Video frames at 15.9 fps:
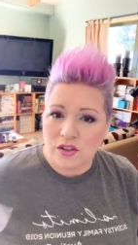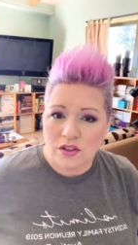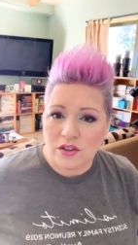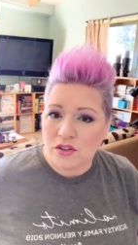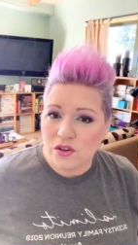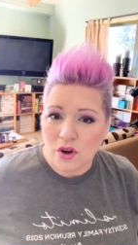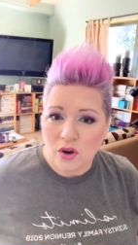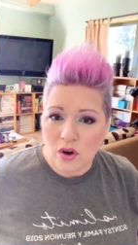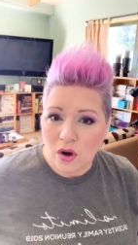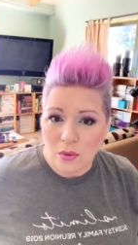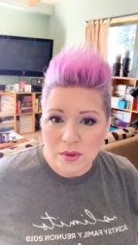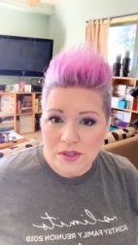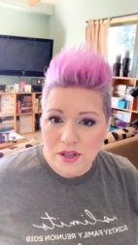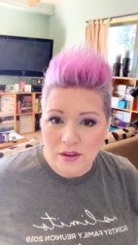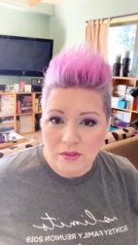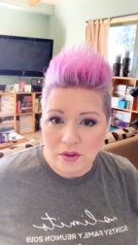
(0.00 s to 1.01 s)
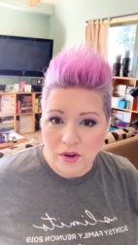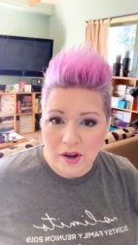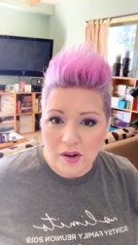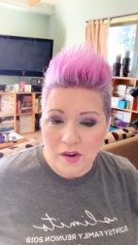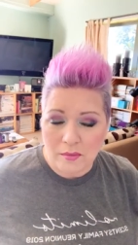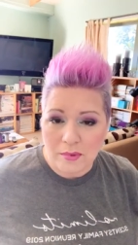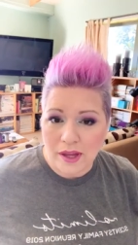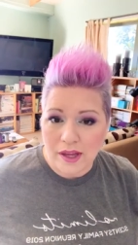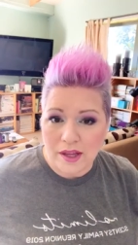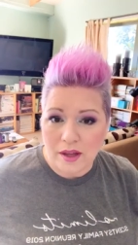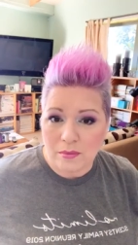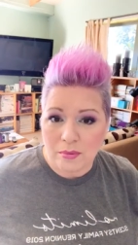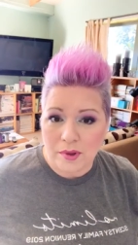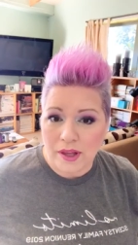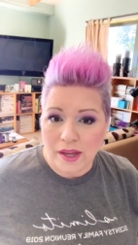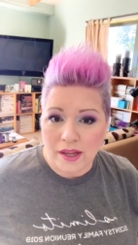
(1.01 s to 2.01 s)
you don't always have your hair and
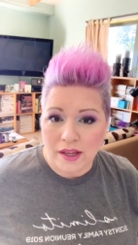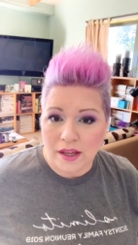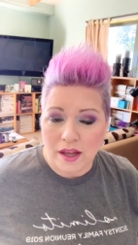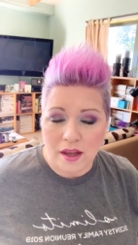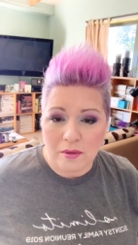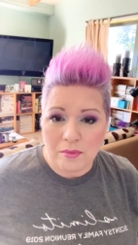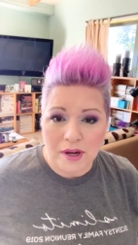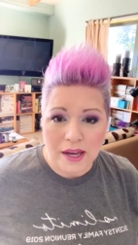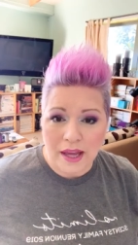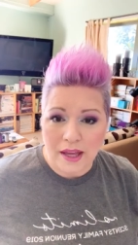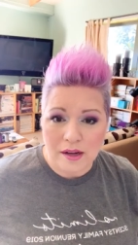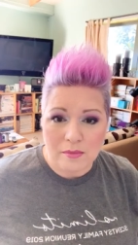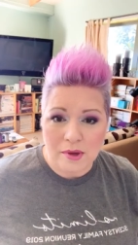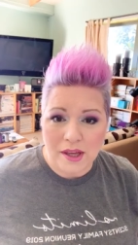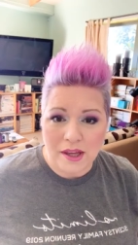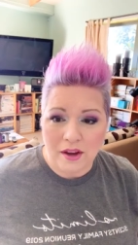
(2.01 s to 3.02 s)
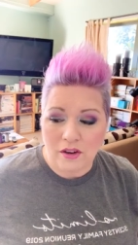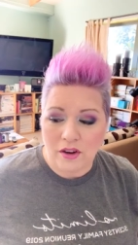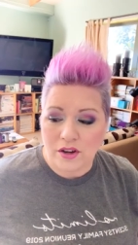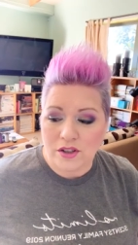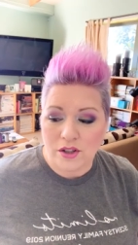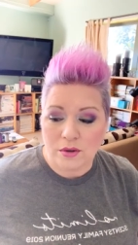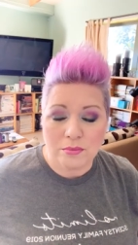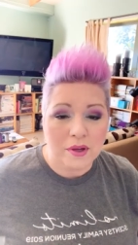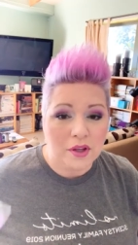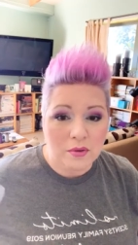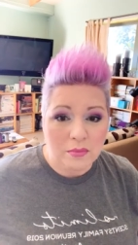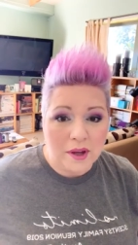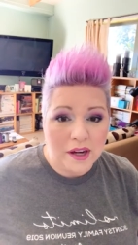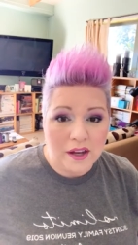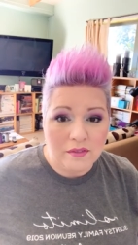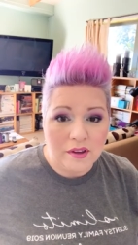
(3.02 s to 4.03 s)
makeup like um, an anime character, but you
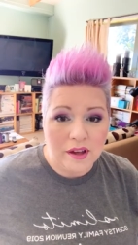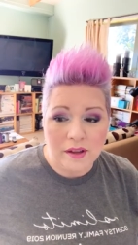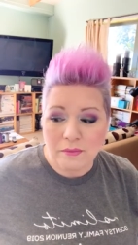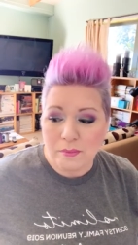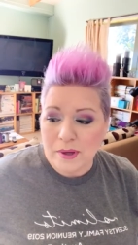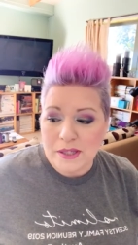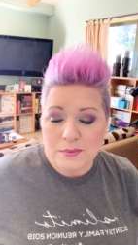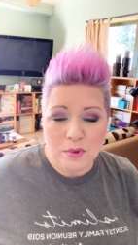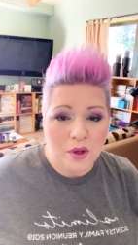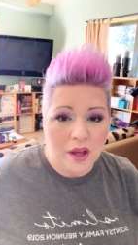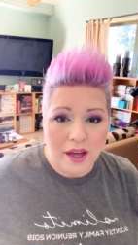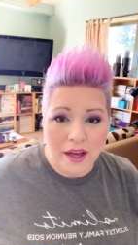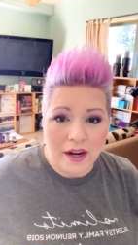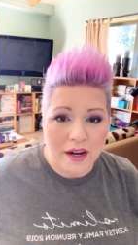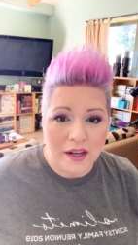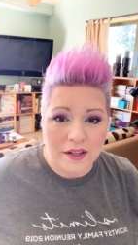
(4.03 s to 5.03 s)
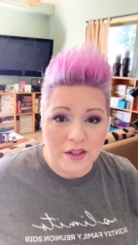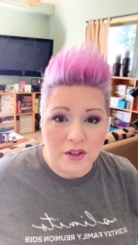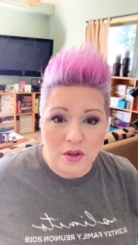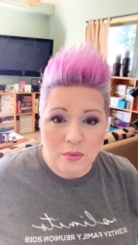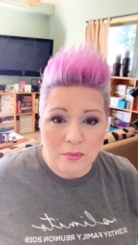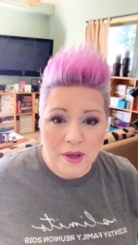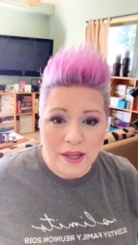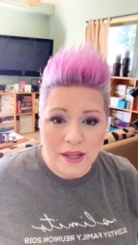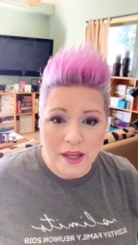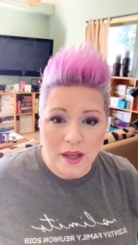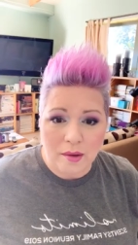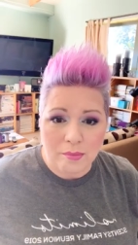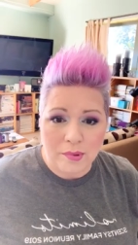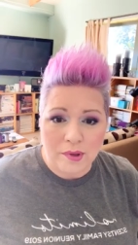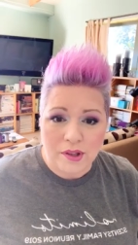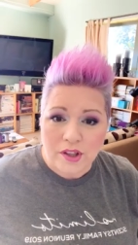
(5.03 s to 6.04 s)
might have a baseball hat on and no
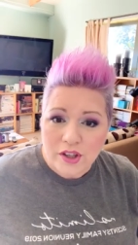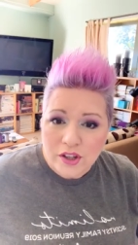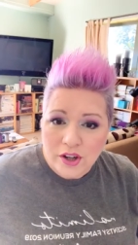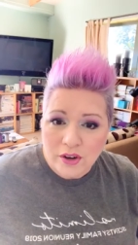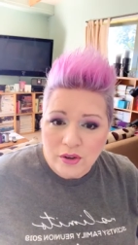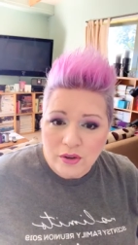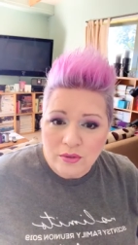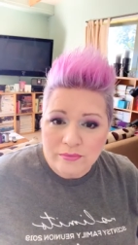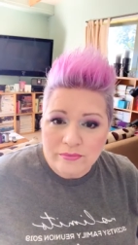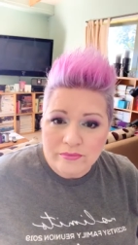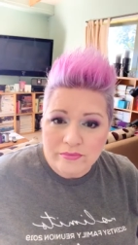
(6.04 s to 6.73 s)
makeup, you know?